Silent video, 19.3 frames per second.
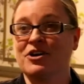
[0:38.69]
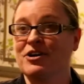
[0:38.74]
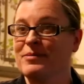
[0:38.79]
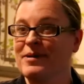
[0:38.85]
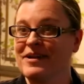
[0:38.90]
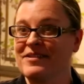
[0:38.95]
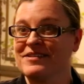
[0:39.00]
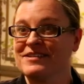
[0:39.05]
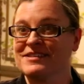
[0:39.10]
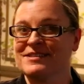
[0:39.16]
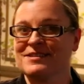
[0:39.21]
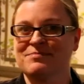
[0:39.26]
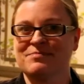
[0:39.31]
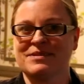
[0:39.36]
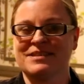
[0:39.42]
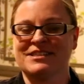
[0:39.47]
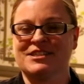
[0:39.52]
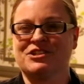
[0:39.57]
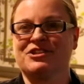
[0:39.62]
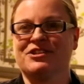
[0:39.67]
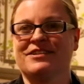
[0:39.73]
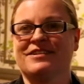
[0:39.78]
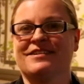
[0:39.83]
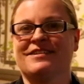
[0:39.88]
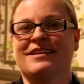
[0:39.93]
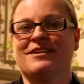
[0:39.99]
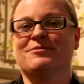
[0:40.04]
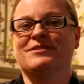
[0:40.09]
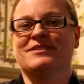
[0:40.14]
heard about this
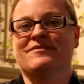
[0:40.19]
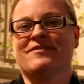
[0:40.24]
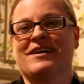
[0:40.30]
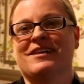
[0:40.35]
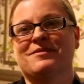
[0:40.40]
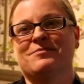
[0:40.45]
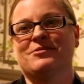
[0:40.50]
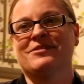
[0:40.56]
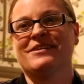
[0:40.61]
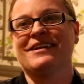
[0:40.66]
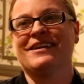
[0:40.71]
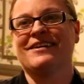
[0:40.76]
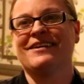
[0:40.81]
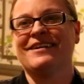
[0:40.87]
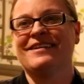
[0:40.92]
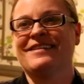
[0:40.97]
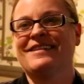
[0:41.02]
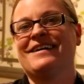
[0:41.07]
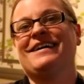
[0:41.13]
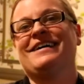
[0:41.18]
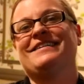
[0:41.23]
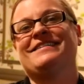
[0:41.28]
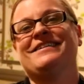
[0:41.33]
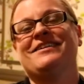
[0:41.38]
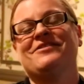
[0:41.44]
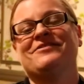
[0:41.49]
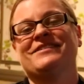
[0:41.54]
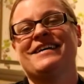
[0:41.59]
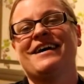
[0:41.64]
position that was available here at the Hutton
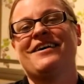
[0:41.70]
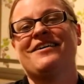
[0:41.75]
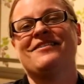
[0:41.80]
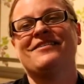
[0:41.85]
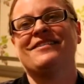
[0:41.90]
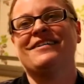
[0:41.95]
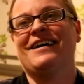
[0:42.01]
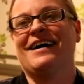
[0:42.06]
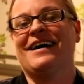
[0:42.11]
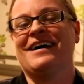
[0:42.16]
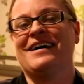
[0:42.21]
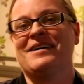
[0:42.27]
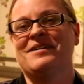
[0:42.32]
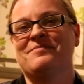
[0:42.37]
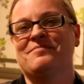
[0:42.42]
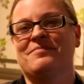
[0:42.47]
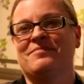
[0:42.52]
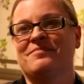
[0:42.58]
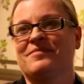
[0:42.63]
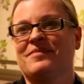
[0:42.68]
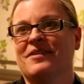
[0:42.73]
Hotel, um,